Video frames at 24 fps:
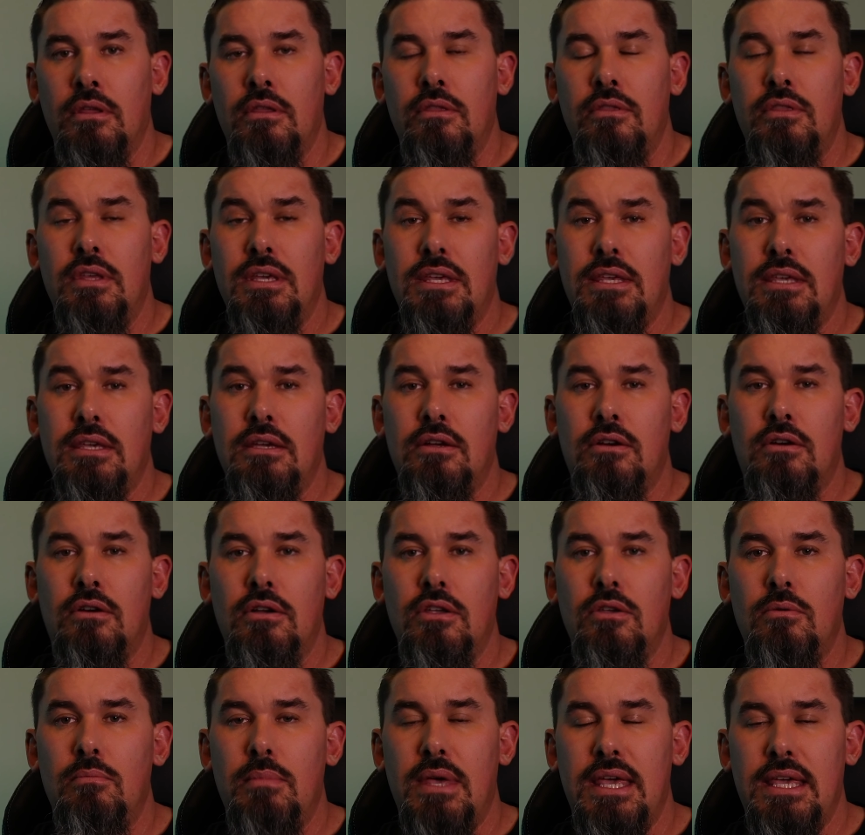the year
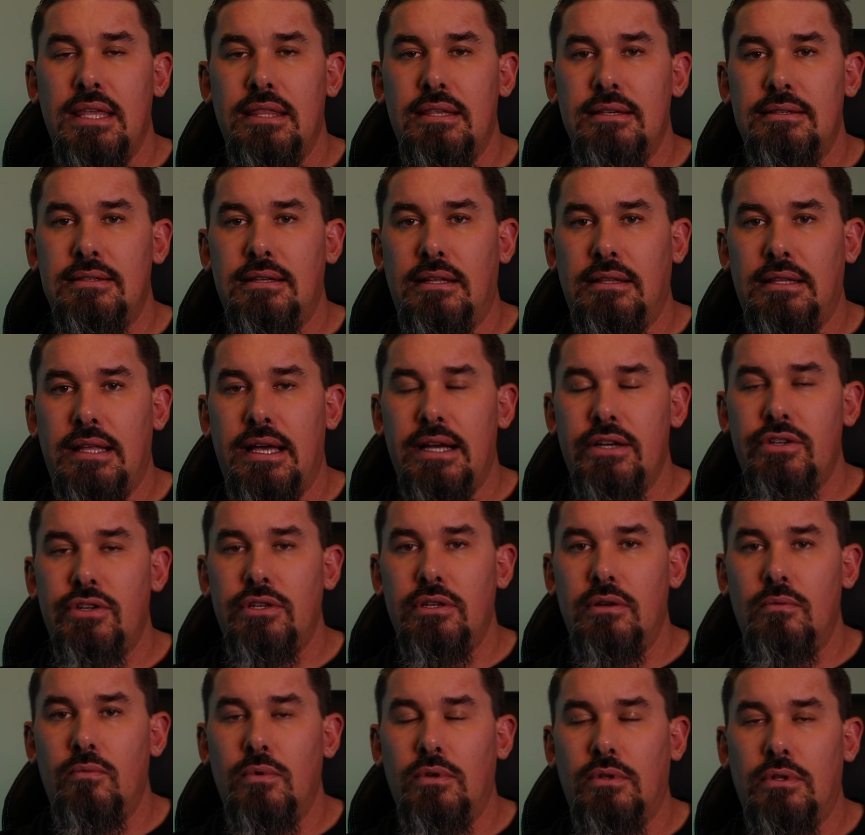you make this
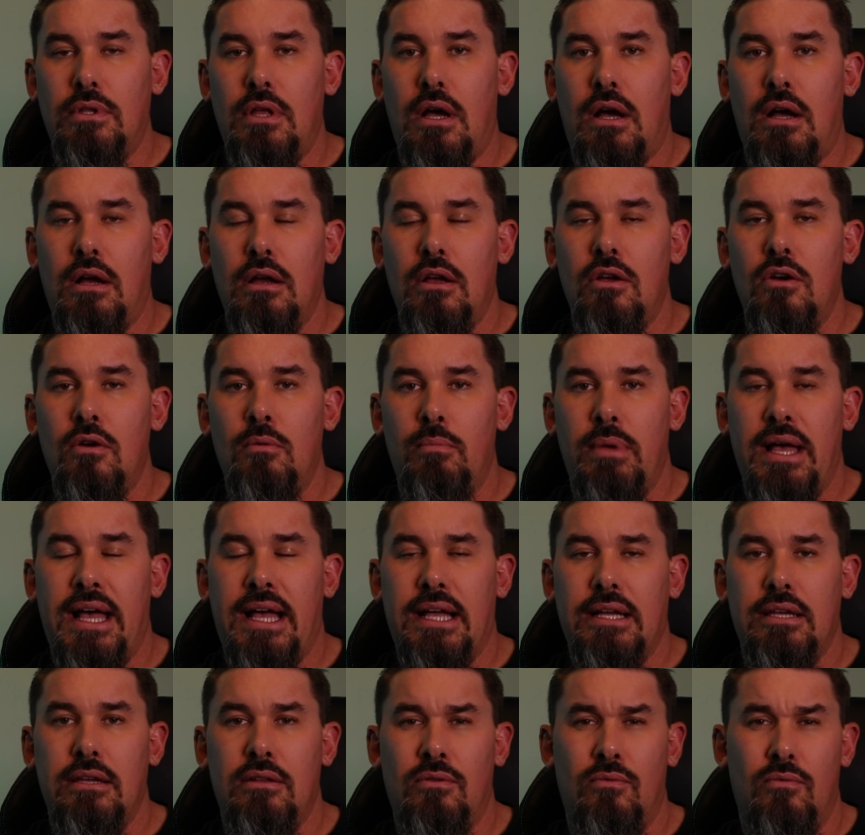election will not go
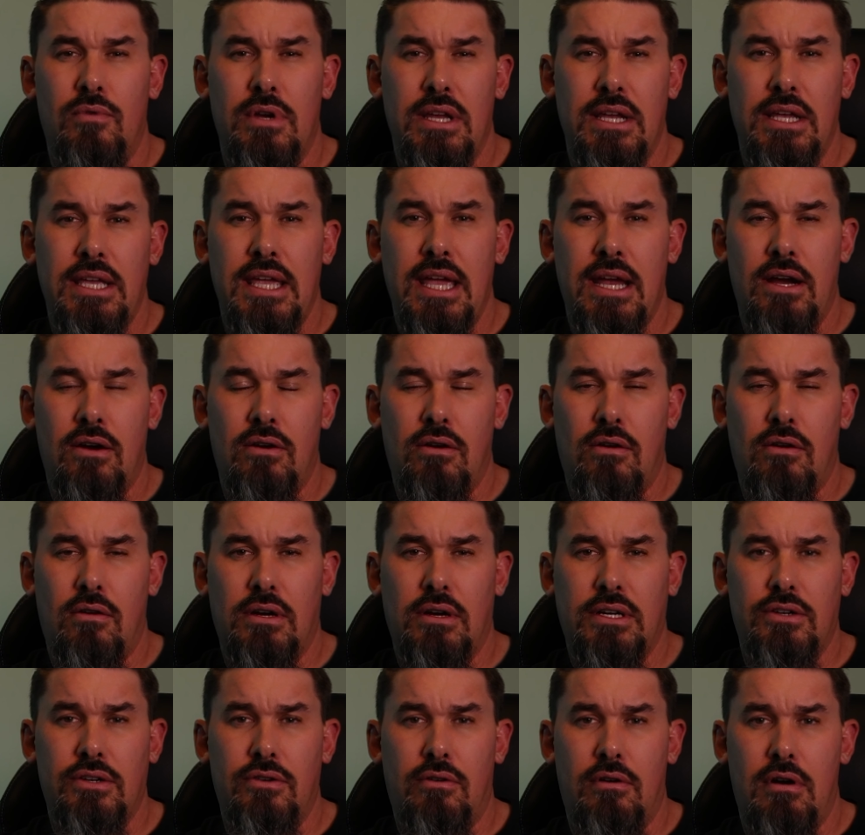back and
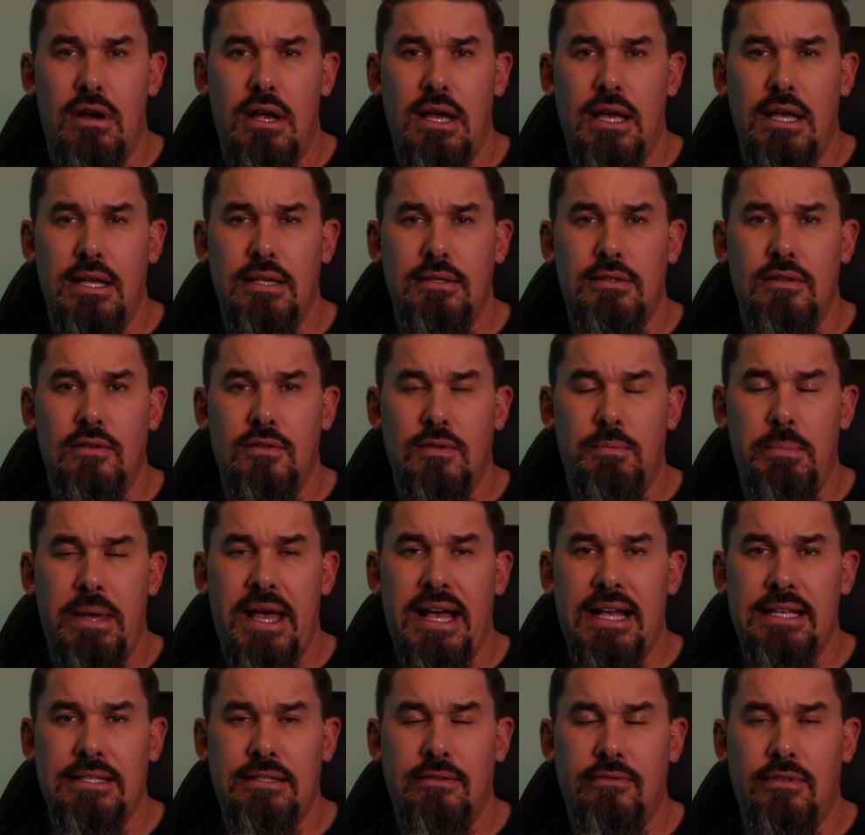recharacterize those
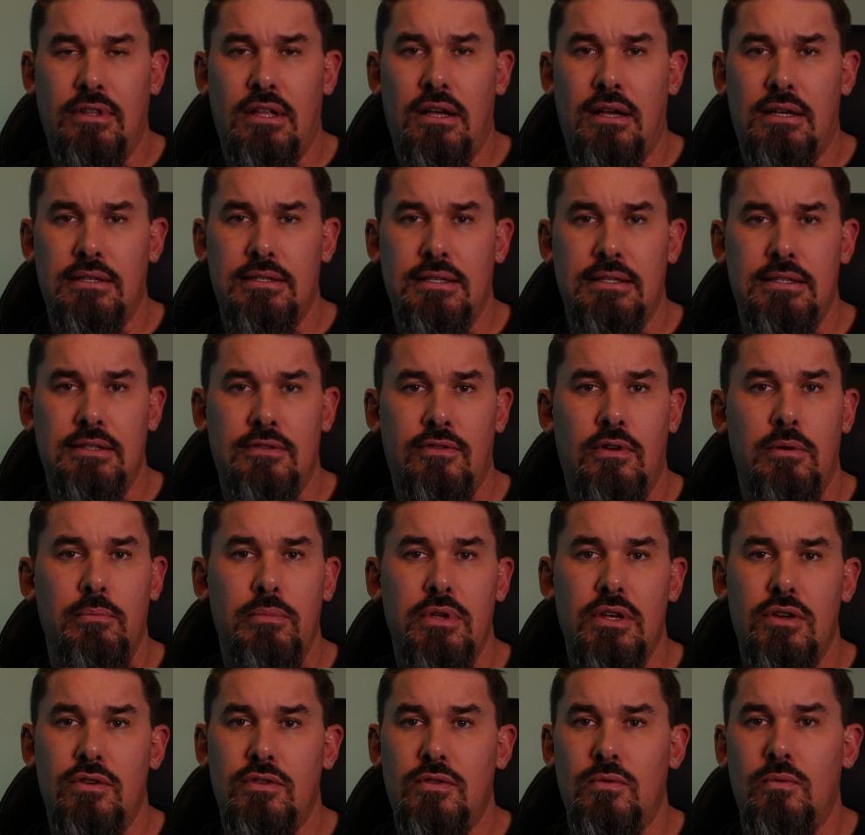passive losses from
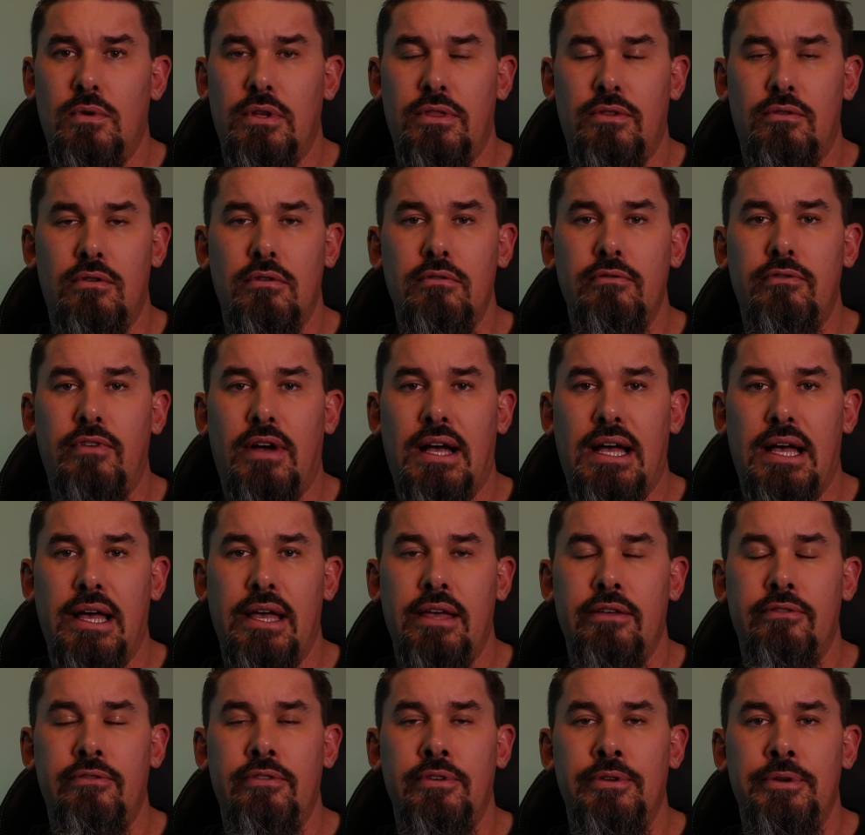years 1 through
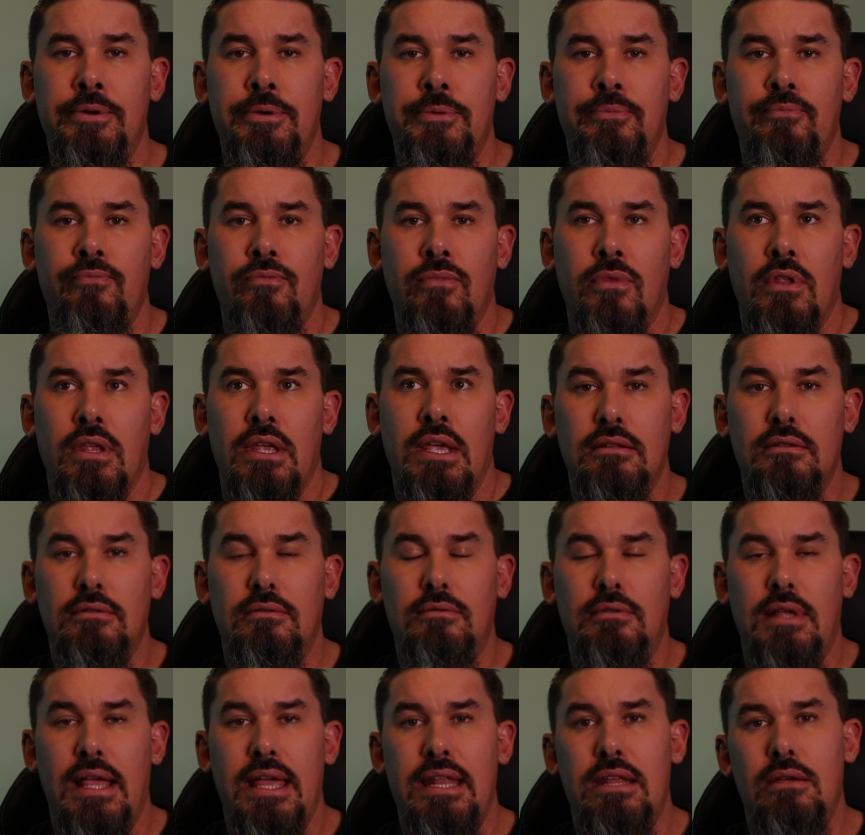5.
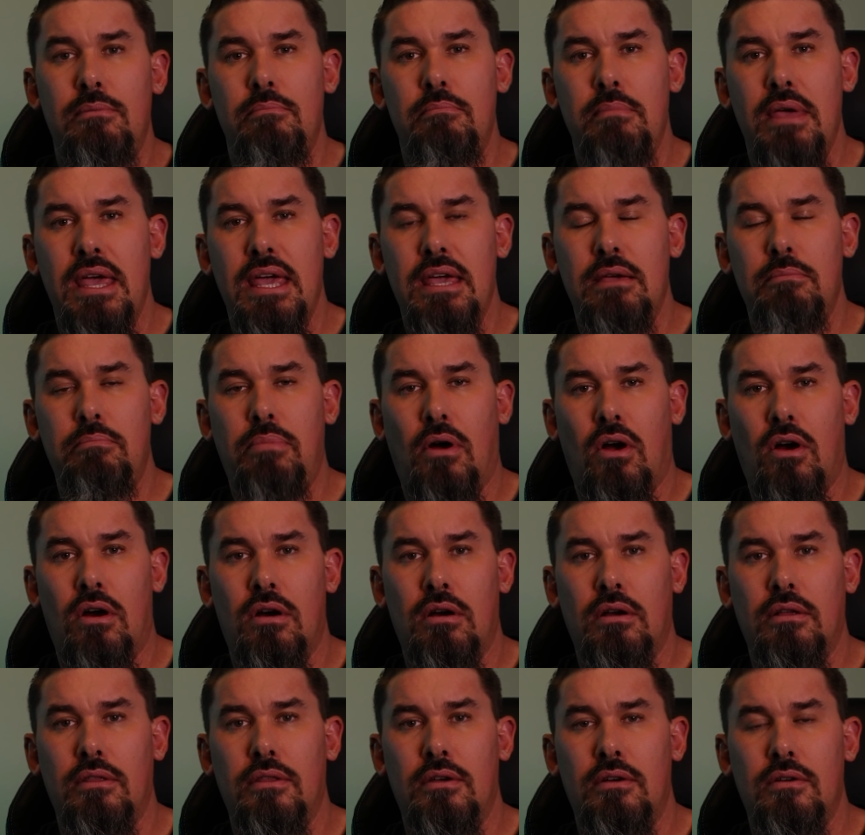And it may
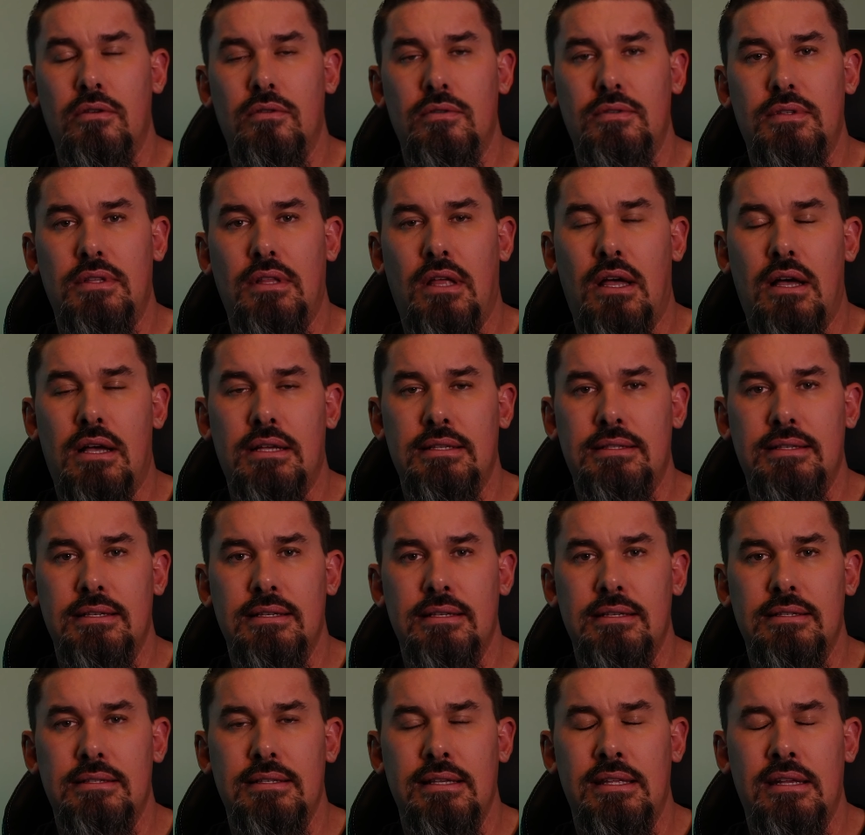park those
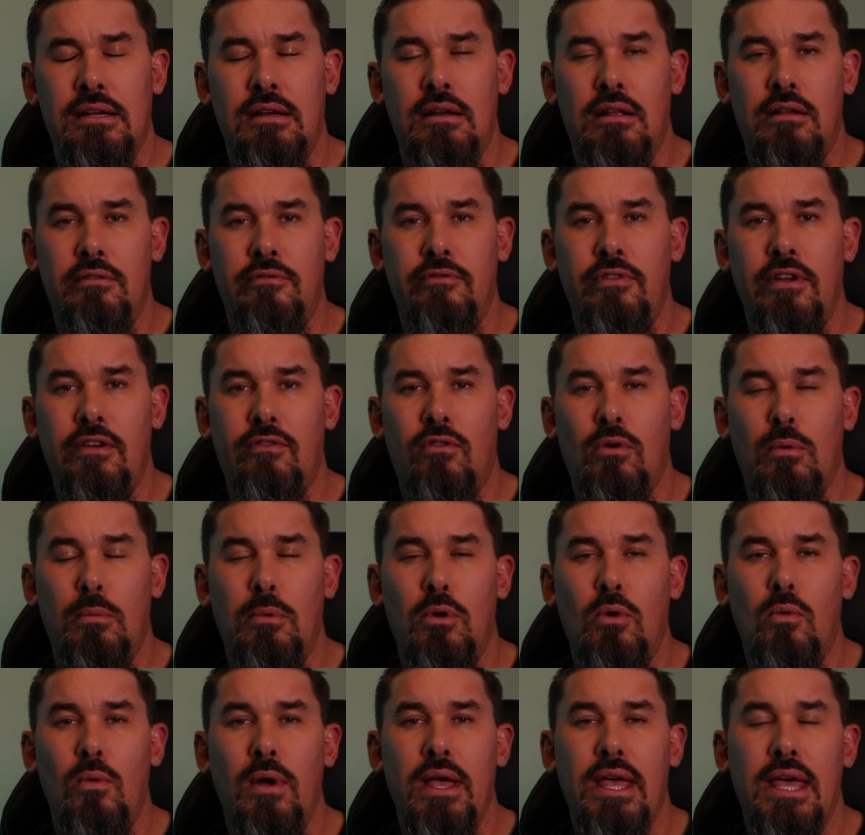losses in an
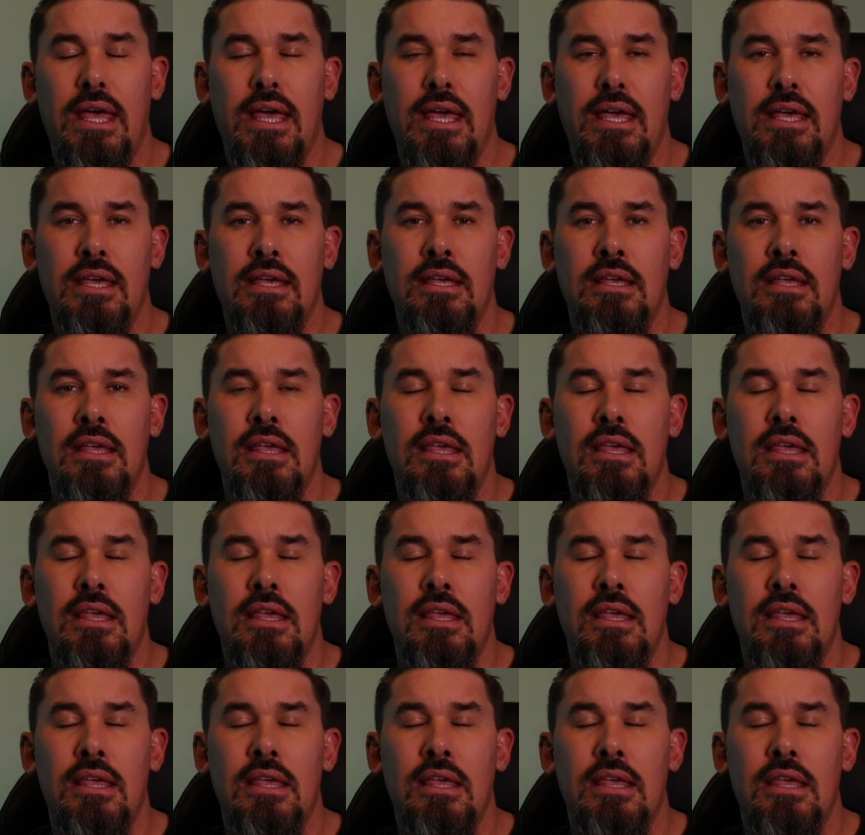unfavorable way,